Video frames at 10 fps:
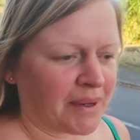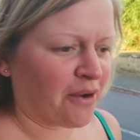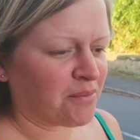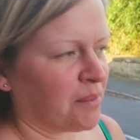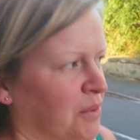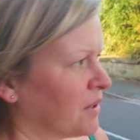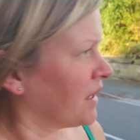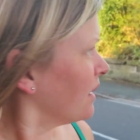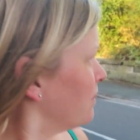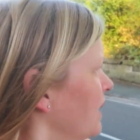me out of my mood a
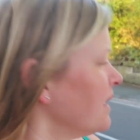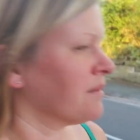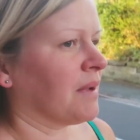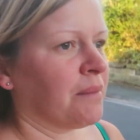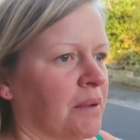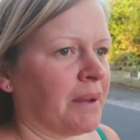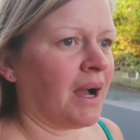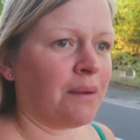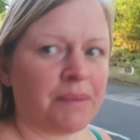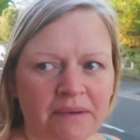little bit and make me a bit
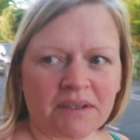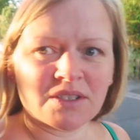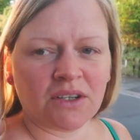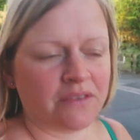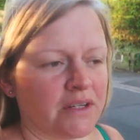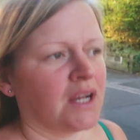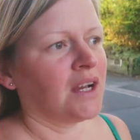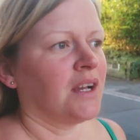happier and stuff and